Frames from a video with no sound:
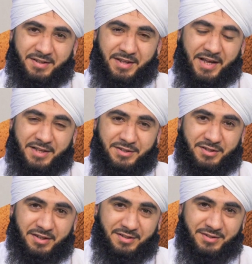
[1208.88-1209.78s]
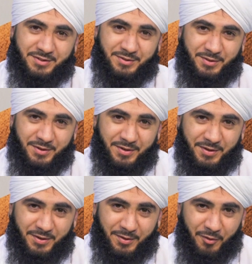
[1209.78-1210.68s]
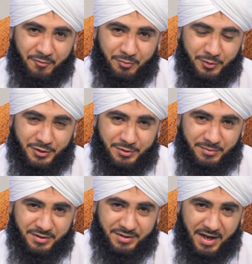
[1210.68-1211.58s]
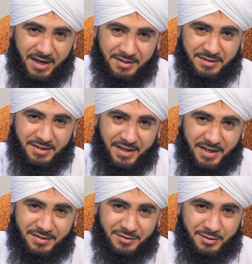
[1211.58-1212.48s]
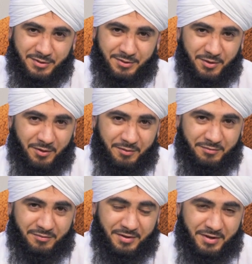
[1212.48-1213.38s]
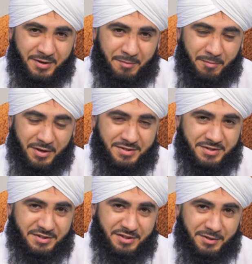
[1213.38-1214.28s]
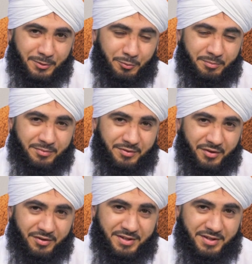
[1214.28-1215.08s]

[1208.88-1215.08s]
The angels of punishment and the angels of mercy turned up on